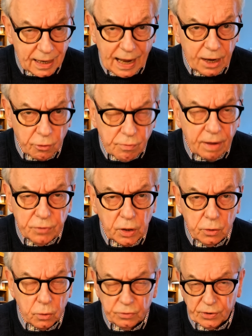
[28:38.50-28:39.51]

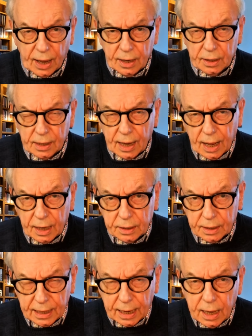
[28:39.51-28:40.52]
revenues and
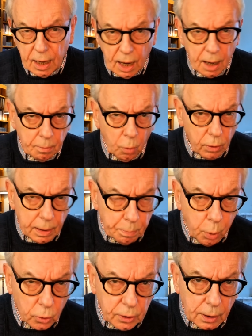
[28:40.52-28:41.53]
the more
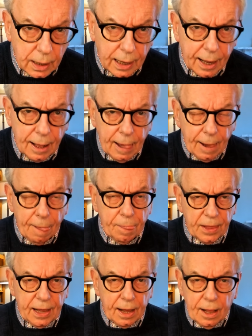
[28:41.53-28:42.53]
importantly
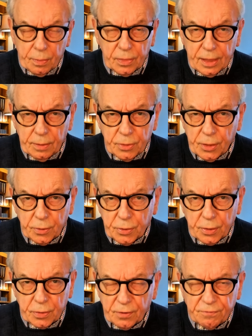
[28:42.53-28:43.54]
the
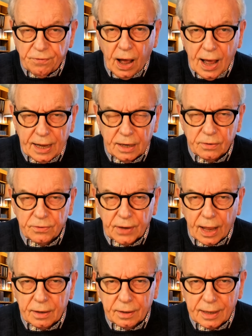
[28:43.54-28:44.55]
fines
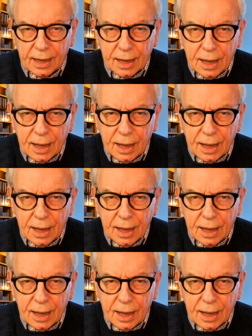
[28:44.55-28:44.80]
and the